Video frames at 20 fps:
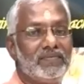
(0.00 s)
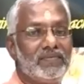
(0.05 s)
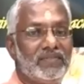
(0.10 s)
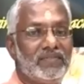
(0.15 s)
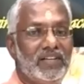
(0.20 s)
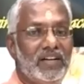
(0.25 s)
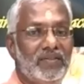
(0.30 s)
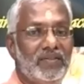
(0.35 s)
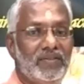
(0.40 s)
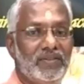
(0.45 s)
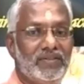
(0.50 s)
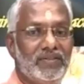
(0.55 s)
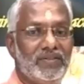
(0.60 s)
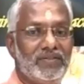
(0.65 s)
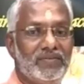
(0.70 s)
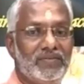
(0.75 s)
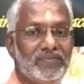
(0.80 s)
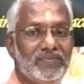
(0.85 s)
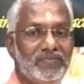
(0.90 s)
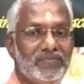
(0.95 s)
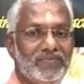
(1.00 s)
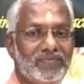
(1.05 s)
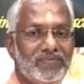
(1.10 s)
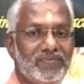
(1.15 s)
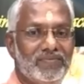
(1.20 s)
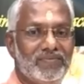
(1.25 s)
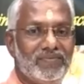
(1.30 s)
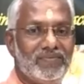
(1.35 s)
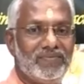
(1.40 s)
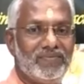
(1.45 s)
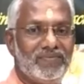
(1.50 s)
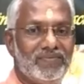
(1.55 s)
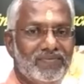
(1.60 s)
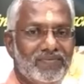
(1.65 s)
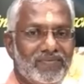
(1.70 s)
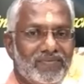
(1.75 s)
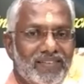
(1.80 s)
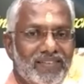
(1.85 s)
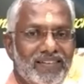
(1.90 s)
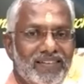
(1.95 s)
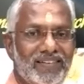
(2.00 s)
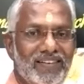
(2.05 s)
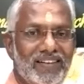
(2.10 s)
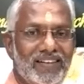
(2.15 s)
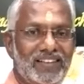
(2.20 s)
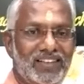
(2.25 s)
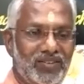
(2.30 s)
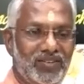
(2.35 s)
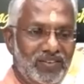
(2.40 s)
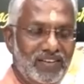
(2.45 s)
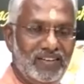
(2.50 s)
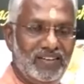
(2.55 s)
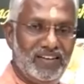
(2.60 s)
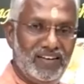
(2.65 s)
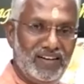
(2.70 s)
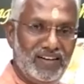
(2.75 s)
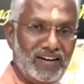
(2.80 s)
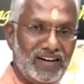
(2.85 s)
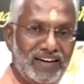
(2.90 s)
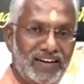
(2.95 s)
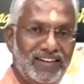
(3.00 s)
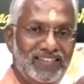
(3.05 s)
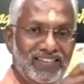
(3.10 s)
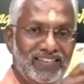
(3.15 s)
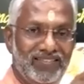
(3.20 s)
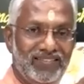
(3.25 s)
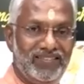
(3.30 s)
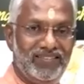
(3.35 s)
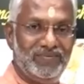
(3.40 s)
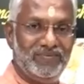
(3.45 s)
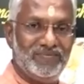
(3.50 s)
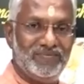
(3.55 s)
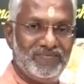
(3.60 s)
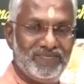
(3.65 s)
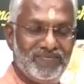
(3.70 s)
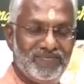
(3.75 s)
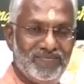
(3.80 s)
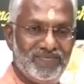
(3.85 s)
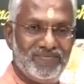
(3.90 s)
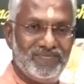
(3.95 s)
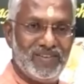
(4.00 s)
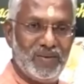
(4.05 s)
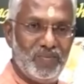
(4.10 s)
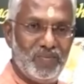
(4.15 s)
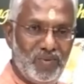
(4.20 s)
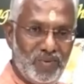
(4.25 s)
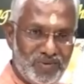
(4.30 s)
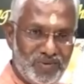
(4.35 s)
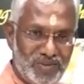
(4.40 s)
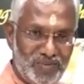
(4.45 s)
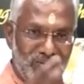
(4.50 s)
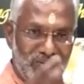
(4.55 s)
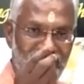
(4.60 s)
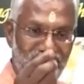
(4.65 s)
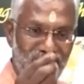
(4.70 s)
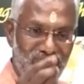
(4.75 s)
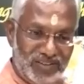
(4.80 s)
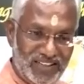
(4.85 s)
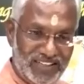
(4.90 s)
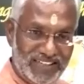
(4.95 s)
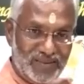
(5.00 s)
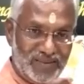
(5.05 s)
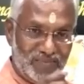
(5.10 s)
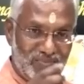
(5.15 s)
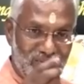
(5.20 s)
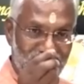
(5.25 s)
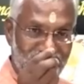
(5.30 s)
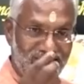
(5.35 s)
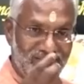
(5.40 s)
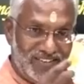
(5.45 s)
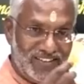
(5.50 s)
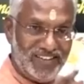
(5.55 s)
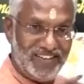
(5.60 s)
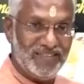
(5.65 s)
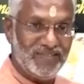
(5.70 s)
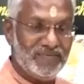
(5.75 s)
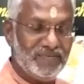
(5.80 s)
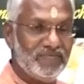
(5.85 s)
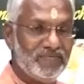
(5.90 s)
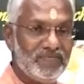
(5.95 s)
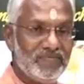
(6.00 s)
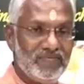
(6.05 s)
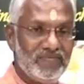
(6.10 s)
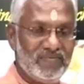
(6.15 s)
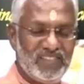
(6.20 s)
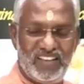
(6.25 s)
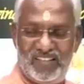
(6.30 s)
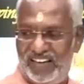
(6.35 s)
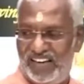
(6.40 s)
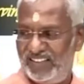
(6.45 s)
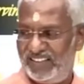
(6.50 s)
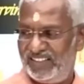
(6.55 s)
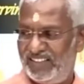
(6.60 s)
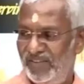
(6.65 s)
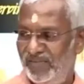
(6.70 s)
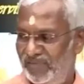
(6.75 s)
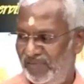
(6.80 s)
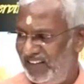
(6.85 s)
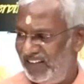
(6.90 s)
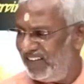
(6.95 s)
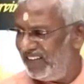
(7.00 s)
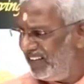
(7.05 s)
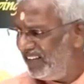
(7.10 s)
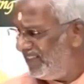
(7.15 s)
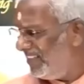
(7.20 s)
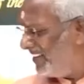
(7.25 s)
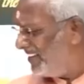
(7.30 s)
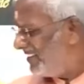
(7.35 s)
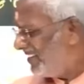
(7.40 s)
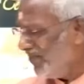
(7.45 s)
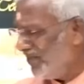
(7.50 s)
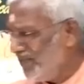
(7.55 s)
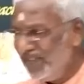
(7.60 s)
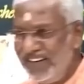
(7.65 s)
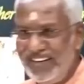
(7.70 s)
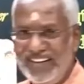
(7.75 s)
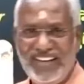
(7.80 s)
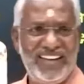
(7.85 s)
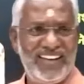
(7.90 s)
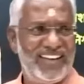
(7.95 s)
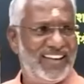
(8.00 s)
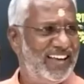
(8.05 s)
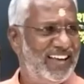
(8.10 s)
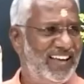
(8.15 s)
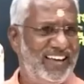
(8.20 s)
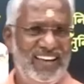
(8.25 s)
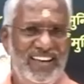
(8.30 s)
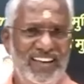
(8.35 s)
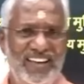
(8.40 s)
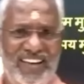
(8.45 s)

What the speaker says: Service. Take the wick and light it. Put some camphor at the tip of the wick. Where is camphor? Huh? Where is camphor? Huh?